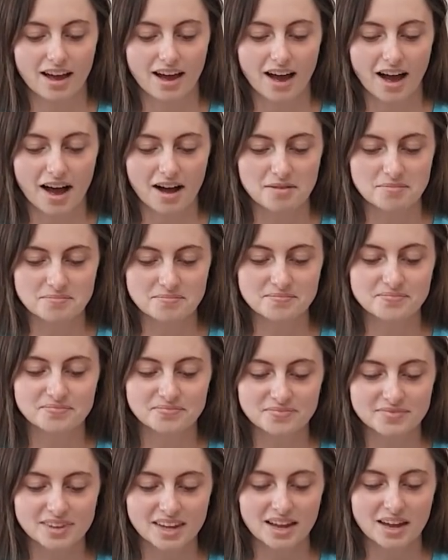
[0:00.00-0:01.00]

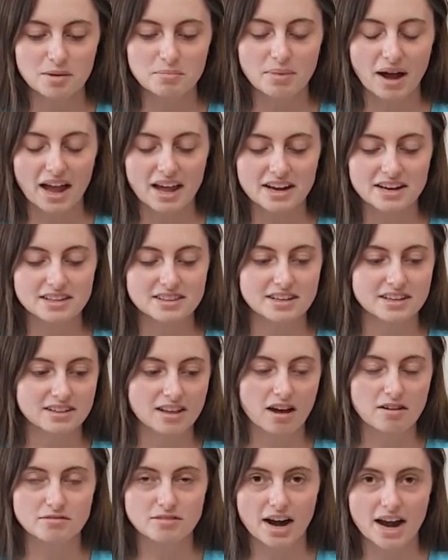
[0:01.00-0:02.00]
But anything
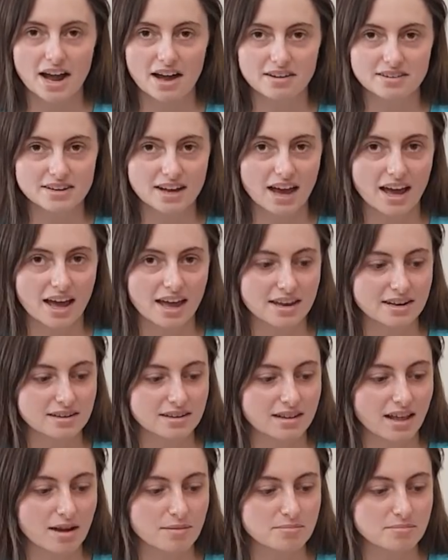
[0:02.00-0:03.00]
like round
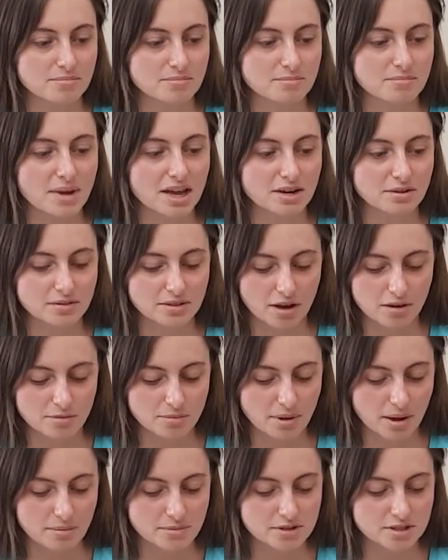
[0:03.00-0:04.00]
and like metal that will
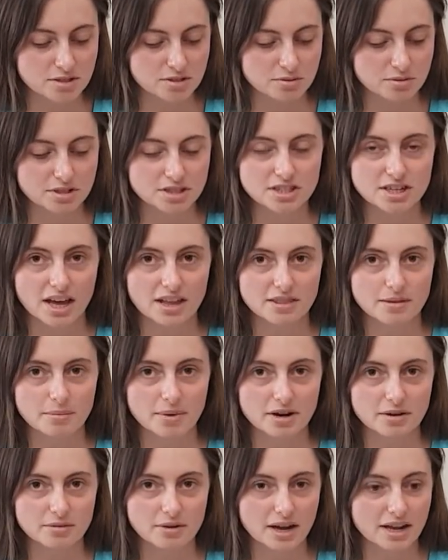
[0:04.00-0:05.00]
be able to squish down the
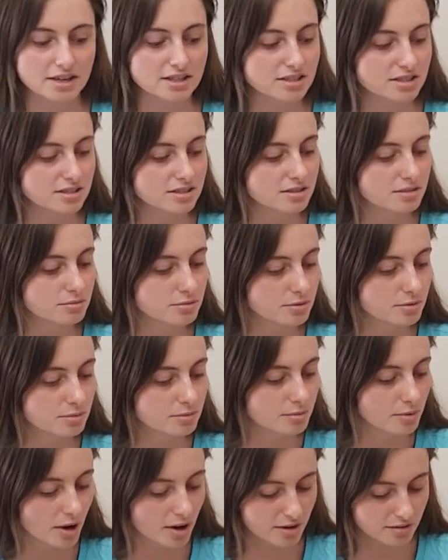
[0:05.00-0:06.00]
metal edges will
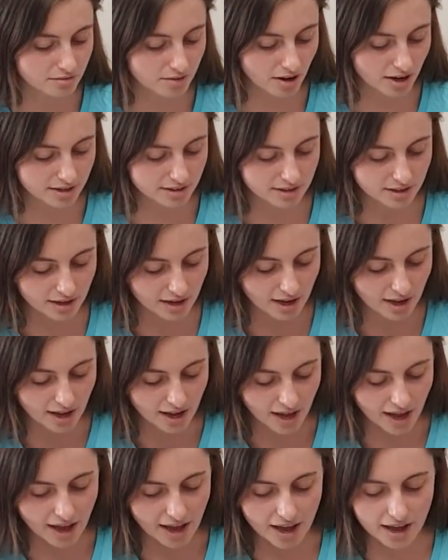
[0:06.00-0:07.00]
work fine.
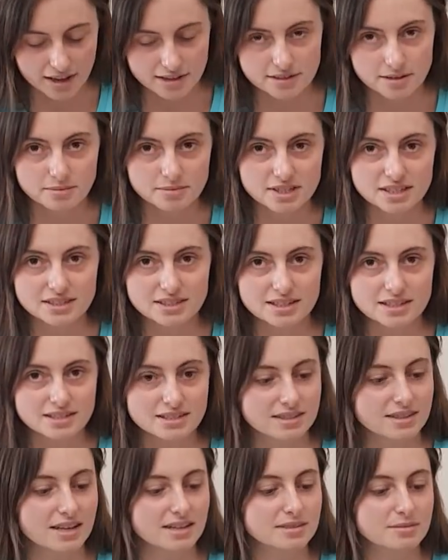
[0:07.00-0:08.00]
And some scissors.
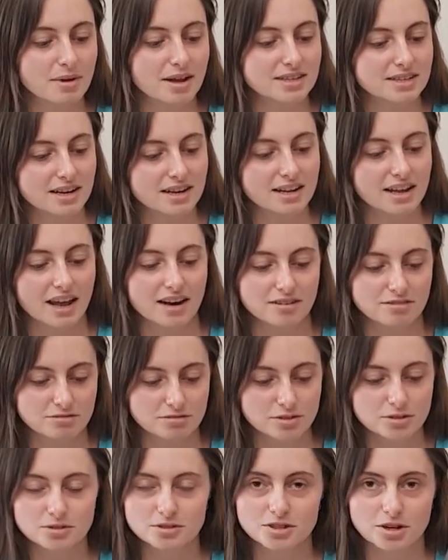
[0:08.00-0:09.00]
These are my dedicated
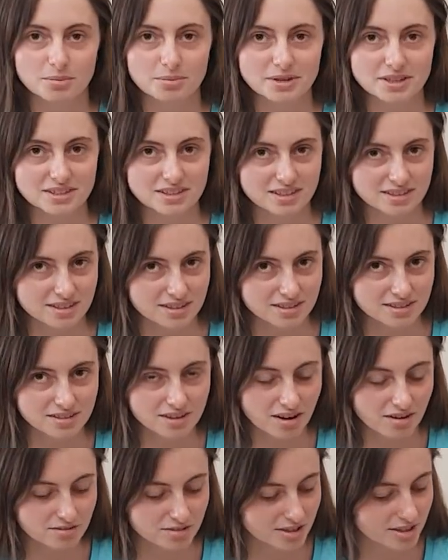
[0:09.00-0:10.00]
foil chopping scissors, so
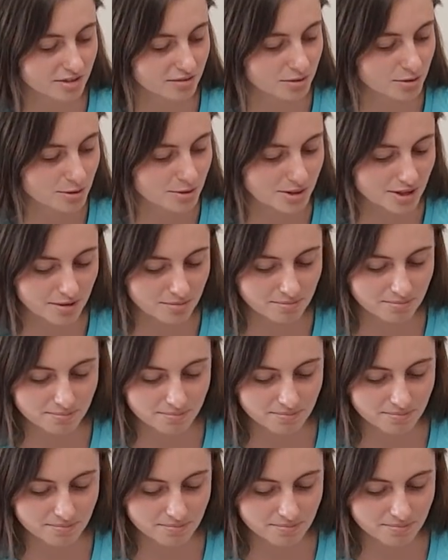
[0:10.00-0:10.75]
I've already ruined them.